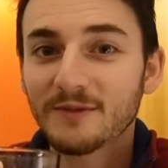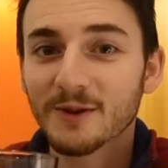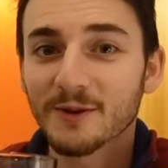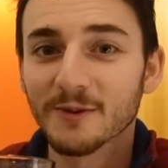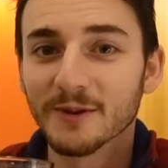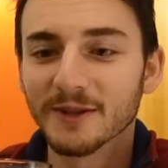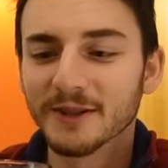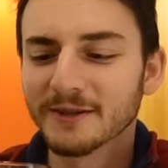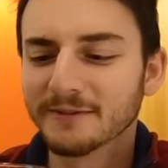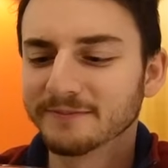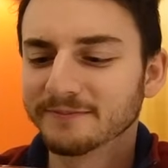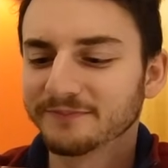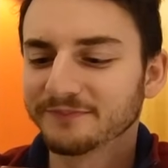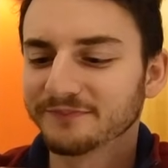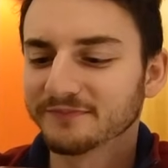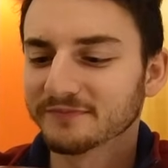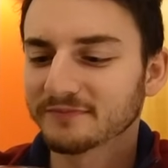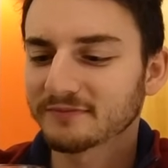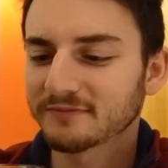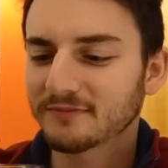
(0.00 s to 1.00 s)
Oh, really?
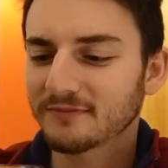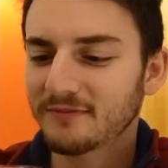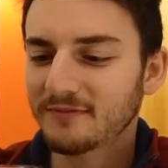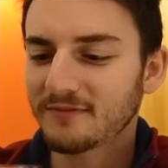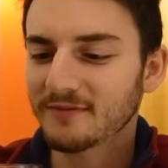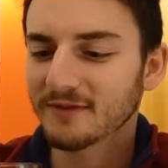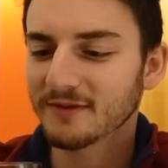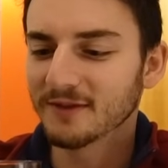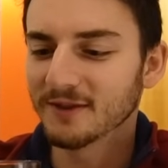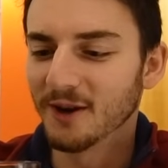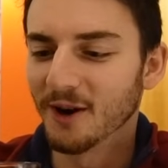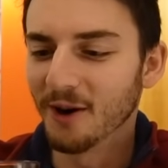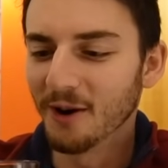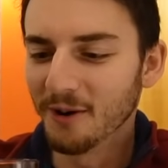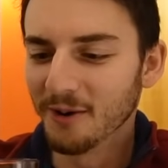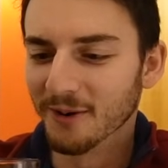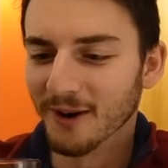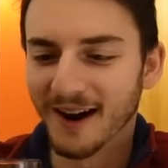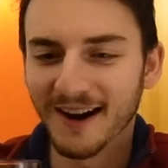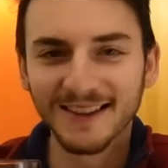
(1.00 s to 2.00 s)

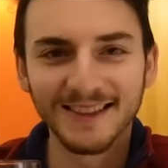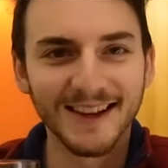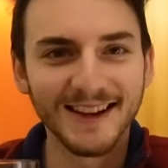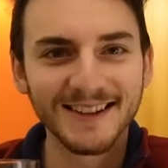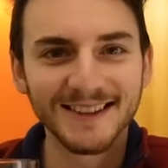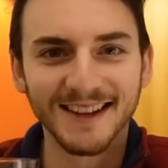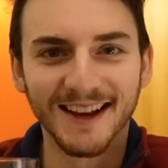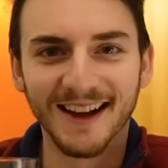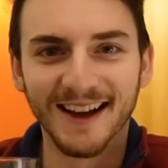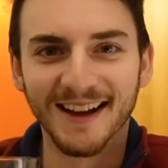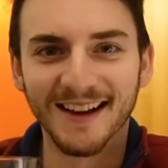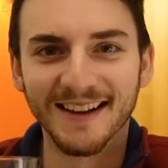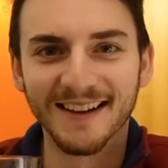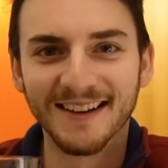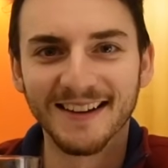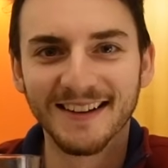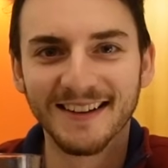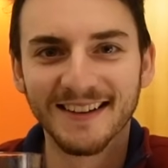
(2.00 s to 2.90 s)
Oh, I like that.